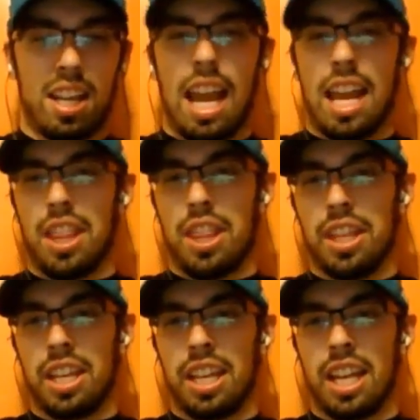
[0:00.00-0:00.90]
and
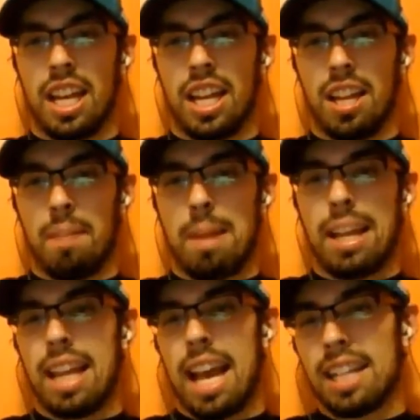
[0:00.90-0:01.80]
the mate
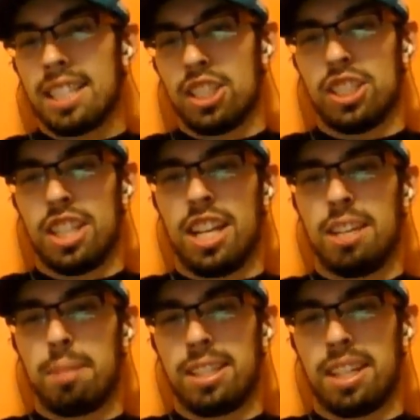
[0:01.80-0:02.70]
lads, I should say,
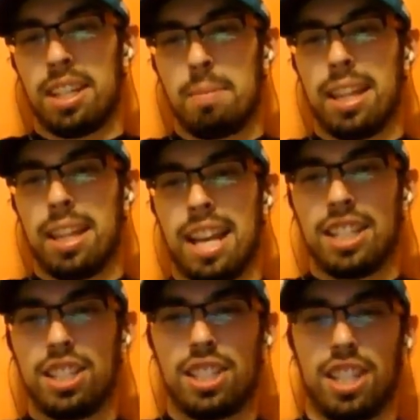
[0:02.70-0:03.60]
Bryson and the mate
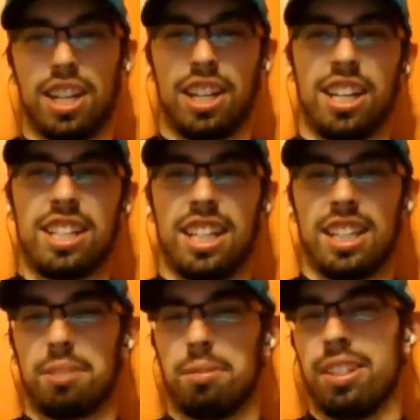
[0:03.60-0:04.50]
lads are going to take
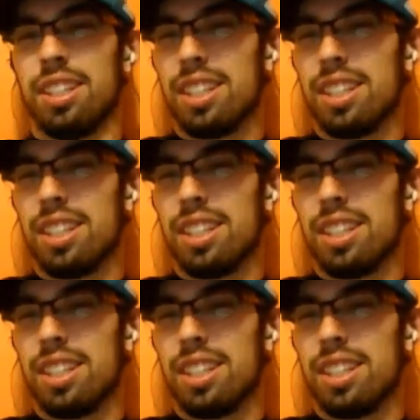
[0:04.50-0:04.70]
this one.